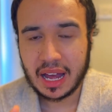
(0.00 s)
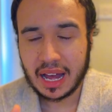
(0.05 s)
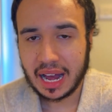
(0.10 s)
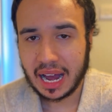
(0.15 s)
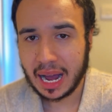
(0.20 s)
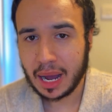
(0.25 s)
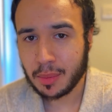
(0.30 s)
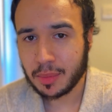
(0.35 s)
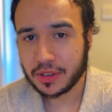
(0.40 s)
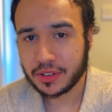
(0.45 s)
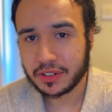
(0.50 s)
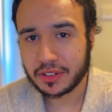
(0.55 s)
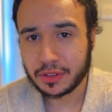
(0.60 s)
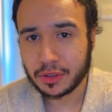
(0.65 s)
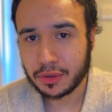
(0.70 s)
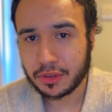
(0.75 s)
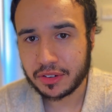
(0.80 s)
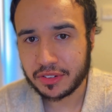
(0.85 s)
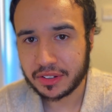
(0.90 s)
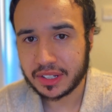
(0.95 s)
How much do
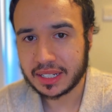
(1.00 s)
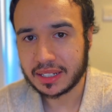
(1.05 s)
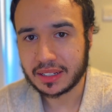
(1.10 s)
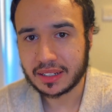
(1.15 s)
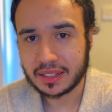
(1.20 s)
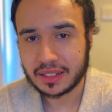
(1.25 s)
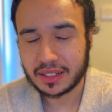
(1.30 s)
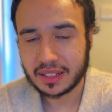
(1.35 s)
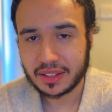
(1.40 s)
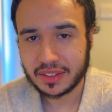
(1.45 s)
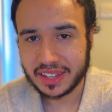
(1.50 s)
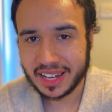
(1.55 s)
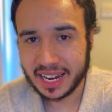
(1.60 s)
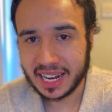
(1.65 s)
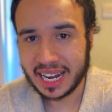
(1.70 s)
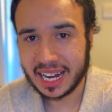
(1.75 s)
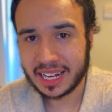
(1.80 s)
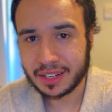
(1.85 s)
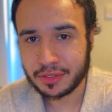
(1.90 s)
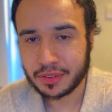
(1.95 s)
you think that
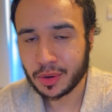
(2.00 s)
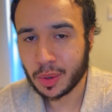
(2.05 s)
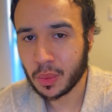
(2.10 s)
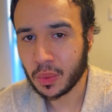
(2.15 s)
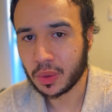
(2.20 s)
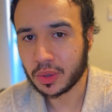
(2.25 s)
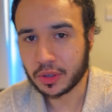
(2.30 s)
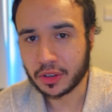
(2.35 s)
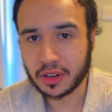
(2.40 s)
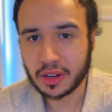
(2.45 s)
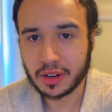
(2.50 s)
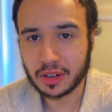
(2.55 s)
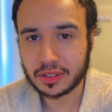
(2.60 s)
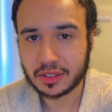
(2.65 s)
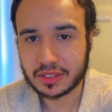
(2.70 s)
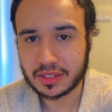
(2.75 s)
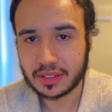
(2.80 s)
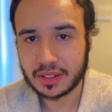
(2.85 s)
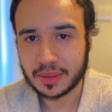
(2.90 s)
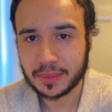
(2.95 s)
iPhone would
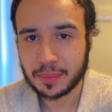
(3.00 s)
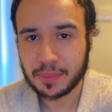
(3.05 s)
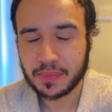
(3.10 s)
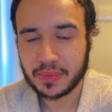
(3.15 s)
cost